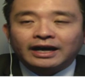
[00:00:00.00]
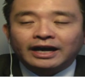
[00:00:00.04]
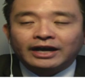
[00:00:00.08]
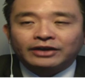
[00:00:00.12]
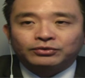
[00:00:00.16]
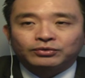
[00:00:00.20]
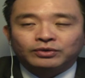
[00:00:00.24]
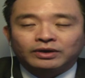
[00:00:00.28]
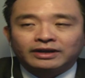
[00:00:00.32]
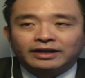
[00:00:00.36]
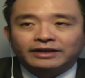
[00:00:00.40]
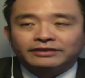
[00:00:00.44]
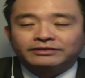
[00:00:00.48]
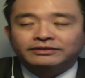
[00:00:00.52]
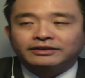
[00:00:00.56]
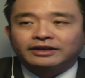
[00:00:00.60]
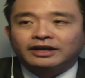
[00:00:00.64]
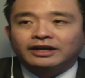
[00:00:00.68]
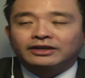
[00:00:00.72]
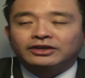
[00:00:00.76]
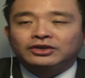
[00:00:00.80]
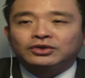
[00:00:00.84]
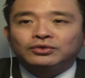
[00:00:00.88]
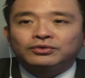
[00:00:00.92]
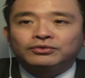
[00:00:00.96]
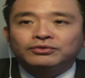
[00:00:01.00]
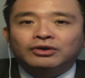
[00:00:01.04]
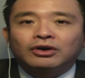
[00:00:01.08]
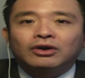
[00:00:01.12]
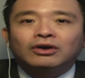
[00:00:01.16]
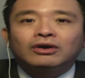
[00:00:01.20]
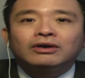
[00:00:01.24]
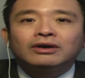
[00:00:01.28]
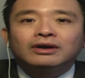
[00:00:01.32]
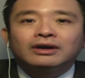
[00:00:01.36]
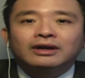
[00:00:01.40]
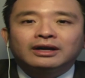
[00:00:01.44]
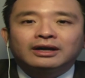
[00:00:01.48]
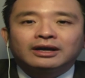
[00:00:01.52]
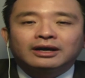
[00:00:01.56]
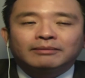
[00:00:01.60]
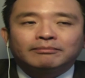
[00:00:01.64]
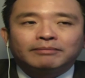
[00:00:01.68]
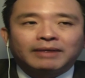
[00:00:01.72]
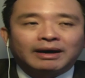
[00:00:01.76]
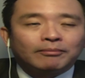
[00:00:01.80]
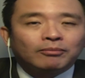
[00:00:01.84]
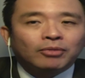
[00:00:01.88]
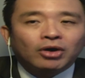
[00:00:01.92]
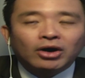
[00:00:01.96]
as well as Q4.
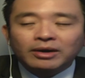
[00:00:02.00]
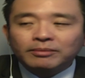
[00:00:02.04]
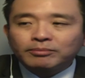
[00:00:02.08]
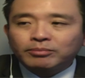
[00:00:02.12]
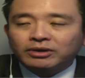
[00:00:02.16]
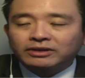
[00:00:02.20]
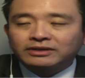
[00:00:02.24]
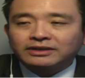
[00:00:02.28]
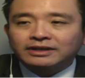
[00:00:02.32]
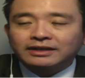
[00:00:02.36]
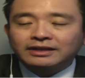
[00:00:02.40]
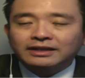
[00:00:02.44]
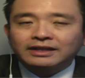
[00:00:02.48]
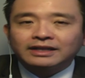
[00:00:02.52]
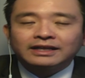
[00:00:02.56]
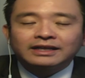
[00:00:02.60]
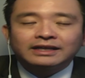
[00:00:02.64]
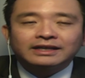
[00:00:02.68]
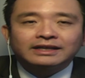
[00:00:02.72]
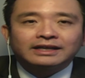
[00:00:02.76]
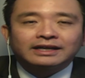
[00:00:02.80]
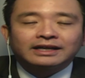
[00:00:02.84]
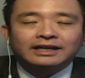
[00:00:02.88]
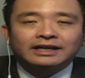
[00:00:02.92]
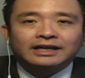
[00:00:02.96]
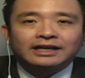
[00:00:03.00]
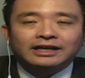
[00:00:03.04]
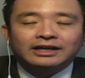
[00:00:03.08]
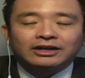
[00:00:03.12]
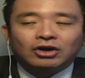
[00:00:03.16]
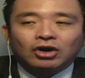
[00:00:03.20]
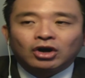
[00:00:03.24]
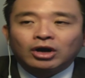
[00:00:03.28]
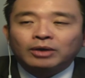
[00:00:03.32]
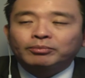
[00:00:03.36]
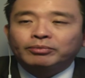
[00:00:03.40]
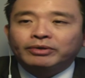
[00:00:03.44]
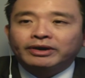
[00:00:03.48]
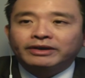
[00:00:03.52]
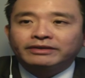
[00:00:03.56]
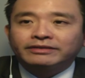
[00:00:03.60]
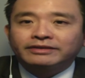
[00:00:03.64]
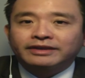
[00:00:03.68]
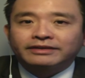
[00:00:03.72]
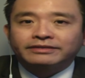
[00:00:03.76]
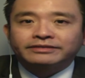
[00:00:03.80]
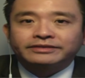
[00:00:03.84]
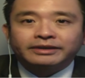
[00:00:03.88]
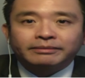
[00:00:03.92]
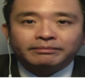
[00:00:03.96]
But more importantly, oil price
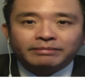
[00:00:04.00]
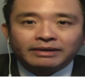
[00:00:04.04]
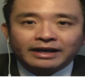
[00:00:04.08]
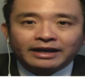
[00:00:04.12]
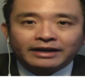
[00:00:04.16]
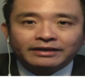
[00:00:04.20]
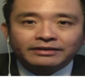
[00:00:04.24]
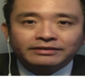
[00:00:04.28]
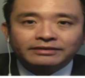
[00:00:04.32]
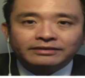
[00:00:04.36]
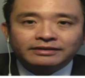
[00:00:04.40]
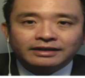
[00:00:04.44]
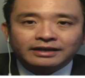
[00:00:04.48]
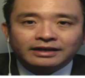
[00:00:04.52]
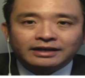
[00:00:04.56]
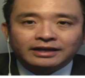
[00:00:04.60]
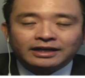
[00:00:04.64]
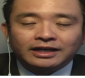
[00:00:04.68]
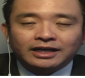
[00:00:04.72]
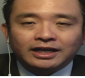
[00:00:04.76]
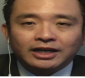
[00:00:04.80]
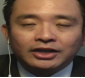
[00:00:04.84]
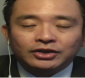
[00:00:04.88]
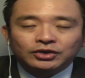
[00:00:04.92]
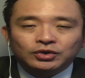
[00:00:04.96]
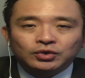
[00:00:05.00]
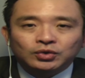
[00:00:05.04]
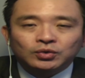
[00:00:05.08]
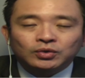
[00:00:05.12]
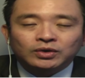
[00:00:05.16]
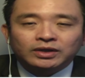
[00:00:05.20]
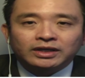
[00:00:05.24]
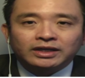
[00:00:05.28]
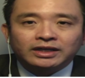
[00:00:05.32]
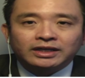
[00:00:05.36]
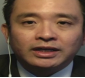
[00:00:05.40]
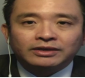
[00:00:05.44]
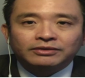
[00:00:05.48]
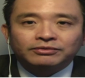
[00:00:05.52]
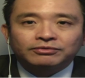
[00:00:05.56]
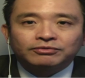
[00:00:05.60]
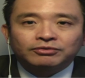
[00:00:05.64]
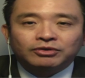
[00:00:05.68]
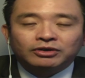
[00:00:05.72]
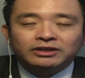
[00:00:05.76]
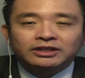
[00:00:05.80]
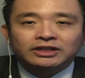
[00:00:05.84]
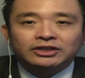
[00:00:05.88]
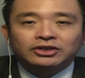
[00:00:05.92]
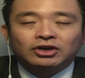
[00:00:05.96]
has stabilized to a
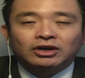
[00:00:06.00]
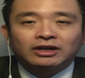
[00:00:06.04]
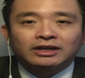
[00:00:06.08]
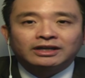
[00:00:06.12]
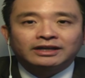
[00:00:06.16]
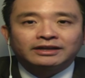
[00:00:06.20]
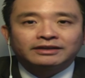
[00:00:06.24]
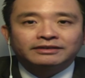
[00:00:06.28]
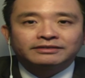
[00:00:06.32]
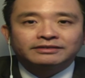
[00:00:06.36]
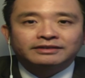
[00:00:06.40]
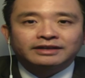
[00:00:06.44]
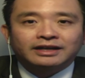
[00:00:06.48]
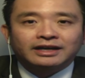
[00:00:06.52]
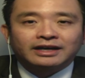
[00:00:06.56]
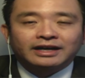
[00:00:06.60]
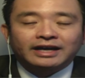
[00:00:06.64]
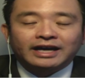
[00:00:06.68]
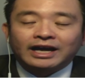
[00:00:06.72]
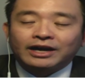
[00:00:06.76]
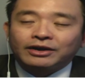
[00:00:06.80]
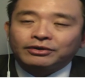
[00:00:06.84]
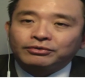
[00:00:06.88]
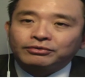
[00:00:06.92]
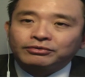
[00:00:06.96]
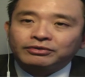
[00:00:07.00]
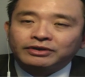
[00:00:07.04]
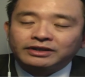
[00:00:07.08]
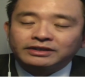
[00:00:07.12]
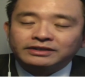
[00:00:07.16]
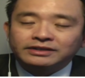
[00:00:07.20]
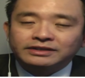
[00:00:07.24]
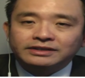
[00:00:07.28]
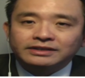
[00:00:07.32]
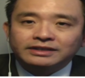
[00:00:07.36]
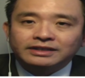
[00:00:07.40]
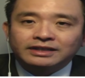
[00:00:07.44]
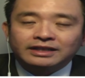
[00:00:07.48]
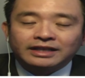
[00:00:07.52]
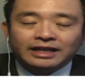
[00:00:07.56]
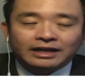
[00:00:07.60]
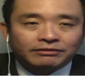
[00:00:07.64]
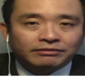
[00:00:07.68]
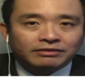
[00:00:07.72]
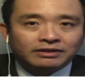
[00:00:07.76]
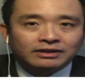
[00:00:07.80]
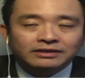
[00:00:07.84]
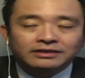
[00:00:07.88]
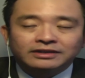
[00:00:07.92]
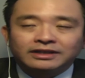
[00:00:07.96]
$40 average
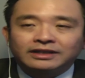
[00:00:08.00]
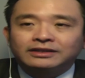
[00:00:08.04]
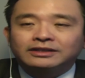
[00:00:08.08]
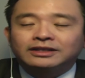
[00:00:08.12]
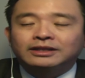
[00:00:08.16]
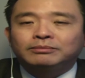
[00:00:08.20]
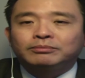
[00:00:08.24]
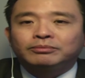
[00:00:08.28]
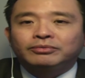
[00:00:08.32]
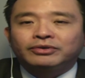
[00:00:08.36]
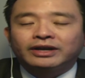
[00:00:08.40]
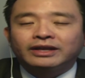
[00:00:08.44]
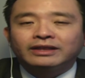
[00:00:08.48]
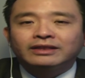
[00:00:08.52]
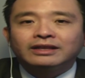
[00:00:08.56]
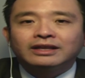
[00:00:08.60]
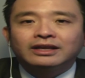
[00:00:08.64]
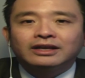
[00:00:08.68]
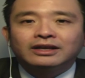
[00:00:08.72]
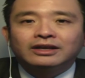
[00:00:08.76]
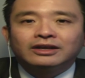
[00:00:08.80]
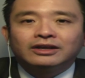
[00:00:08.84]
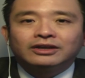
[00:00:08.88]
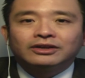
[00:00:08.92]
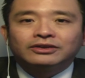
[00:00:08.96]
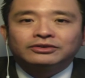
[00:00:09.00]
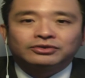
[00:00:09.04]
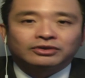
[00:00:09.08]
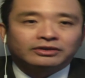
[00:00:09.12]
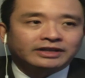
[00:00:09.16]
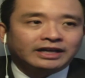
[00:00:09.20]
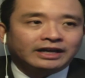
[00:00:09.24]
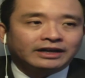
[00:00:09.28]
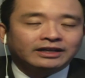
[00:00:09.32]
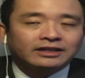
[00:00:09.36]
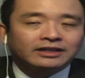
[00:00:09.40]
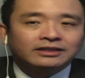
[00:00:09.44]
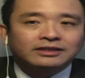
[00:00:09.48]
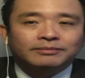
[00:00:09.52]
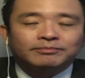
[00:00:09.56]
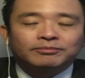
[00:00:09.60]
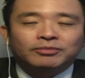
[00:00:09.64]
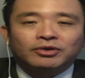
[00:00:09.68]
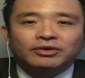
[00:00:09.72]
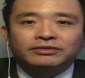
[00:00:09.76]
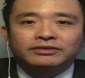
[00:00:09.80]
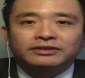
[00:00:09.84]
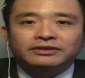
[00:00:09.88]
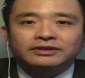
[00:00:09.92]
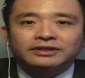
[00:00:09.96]
level dated Brent. So that is a
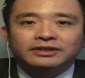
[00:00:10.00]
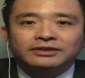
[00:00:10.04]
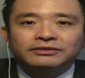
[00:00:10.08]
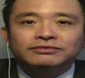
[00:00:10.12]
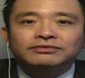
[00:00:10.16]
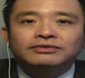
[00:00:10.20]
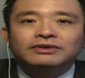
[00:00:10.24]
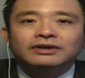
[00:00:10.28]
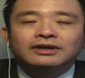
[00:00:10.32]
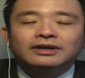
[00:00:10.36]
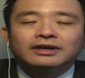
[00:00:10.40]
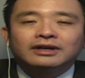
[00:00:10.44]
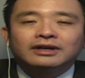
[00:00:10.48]
positive.